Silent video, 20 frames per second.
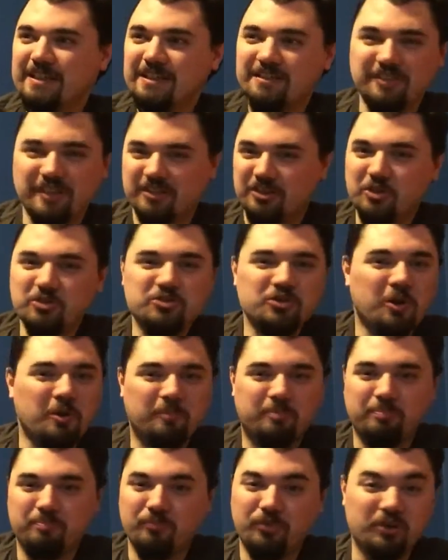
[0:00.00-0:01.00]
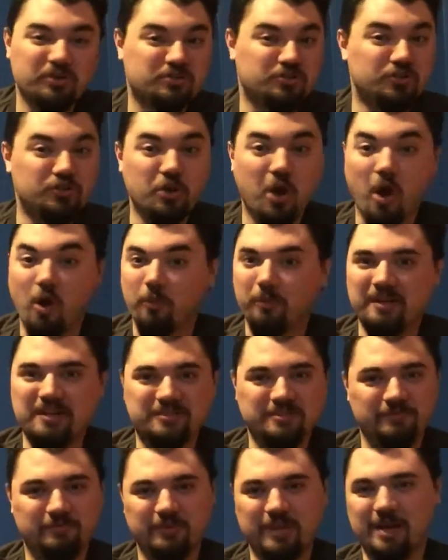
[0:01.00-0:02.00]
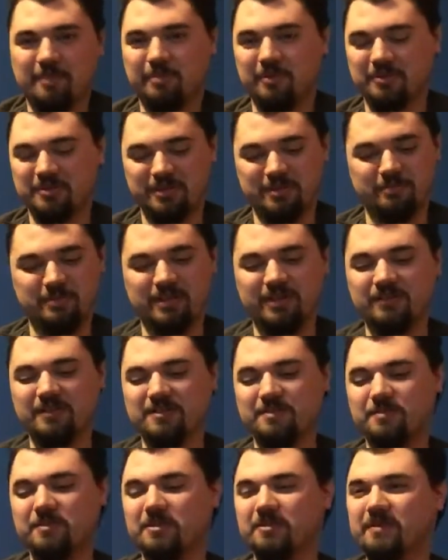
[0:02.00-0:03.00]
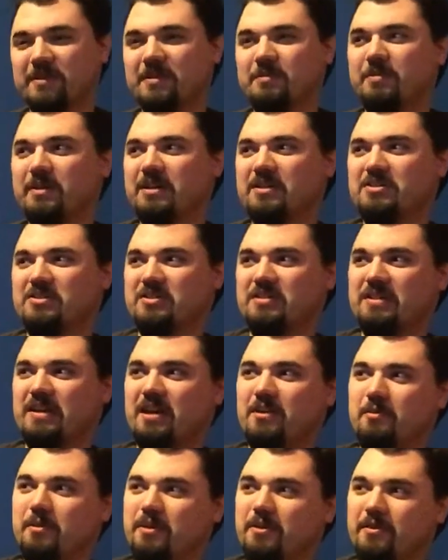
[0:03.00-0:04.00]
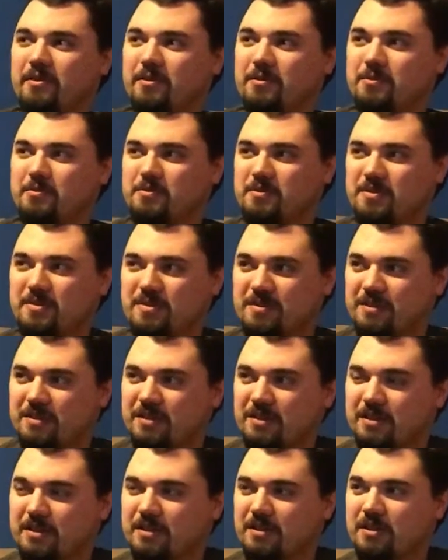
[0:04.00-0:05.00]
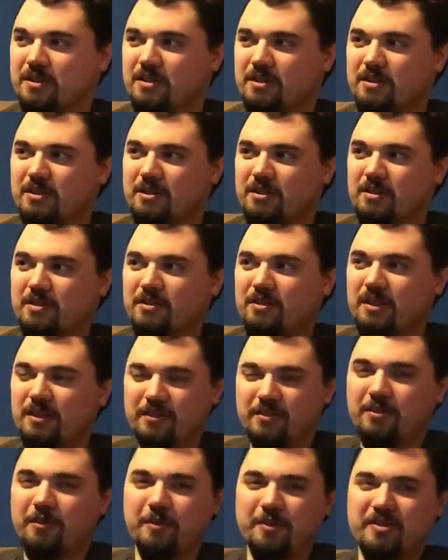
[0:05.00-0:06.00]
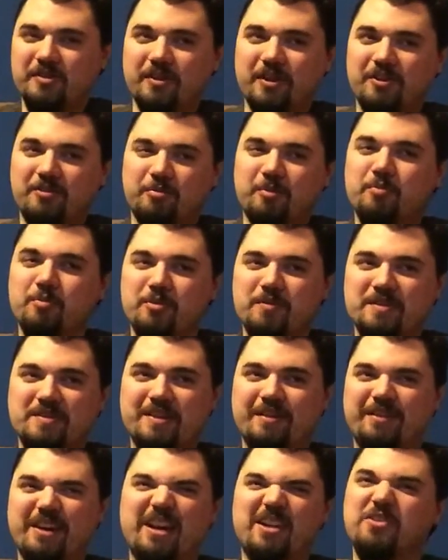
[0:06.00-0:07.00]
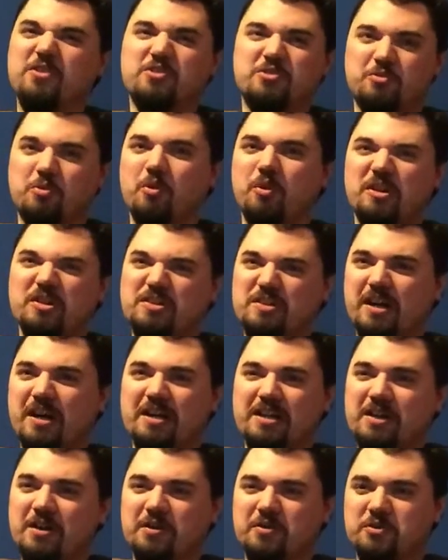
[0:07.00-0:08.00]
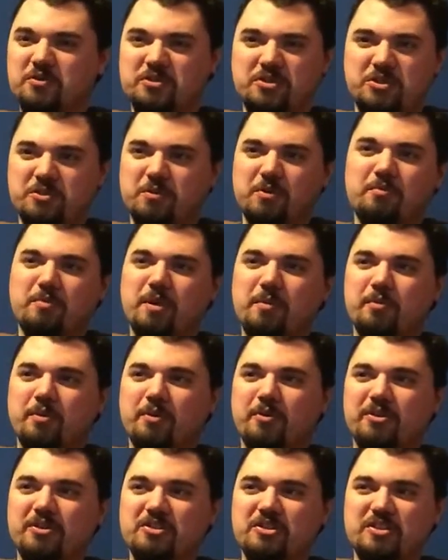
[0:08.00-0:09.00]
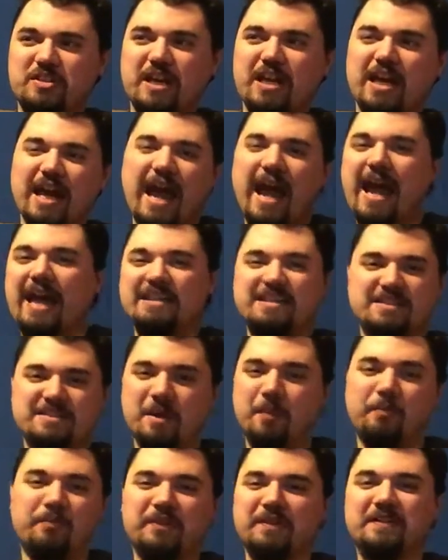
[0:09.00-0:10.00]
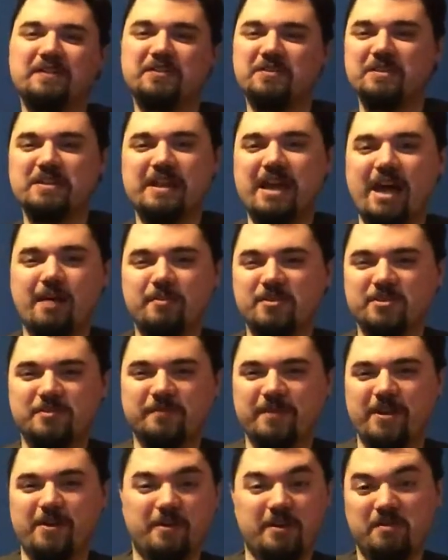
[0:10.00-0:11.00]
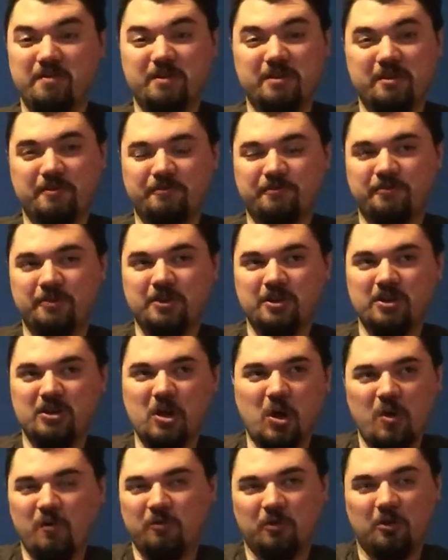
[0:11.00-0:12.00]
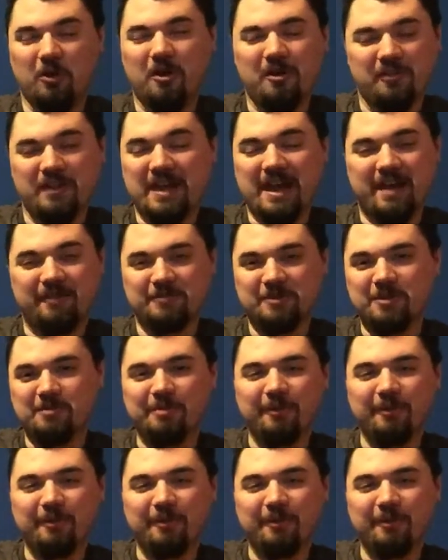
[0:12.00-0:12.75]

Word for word: It's like there's no there's no reason for that person to be in this movie, but it's just kind of one of those it's always nice when movies have kind of those quirky side characters that you remember that just kind of add something to the atmosphere, even if overall they have no